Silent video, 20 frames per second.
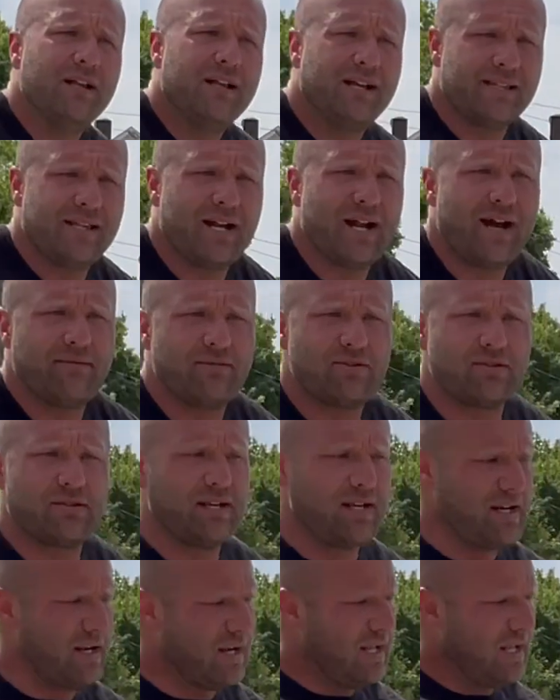And then
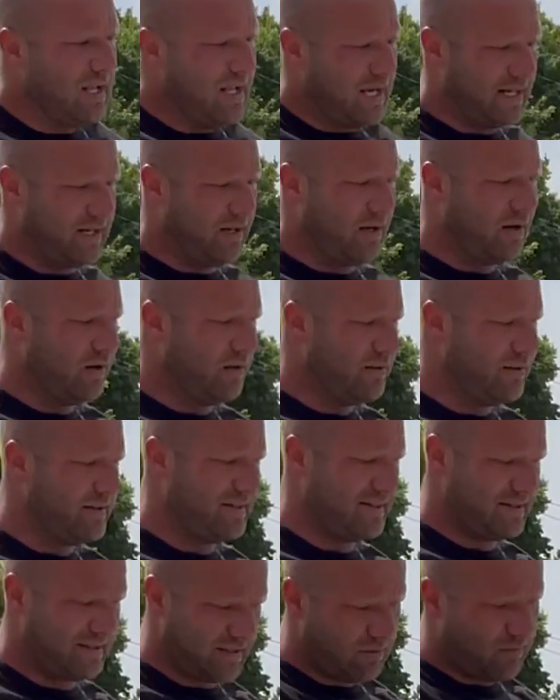obviously, I know this
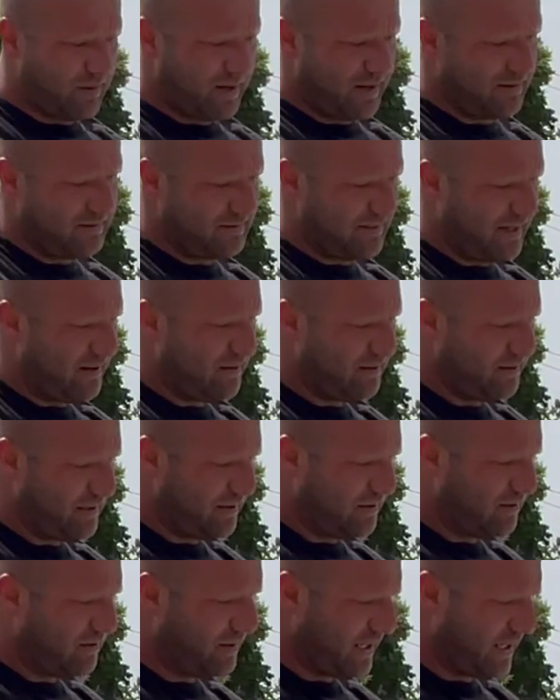isn't a wear and tear
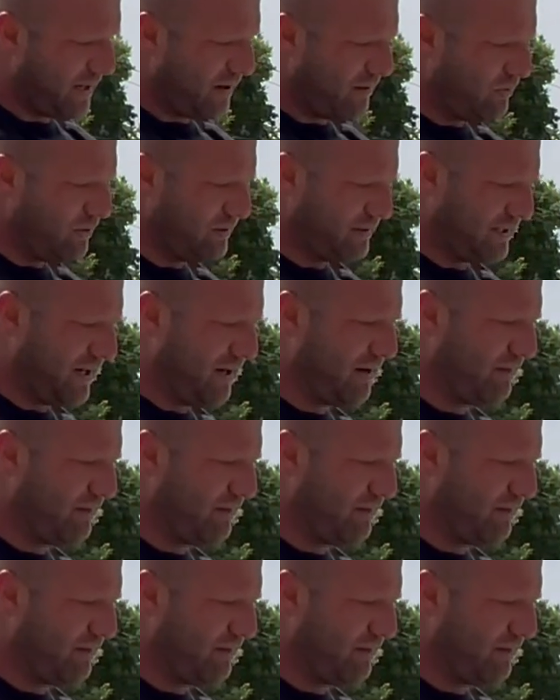deal, and I wouldn't care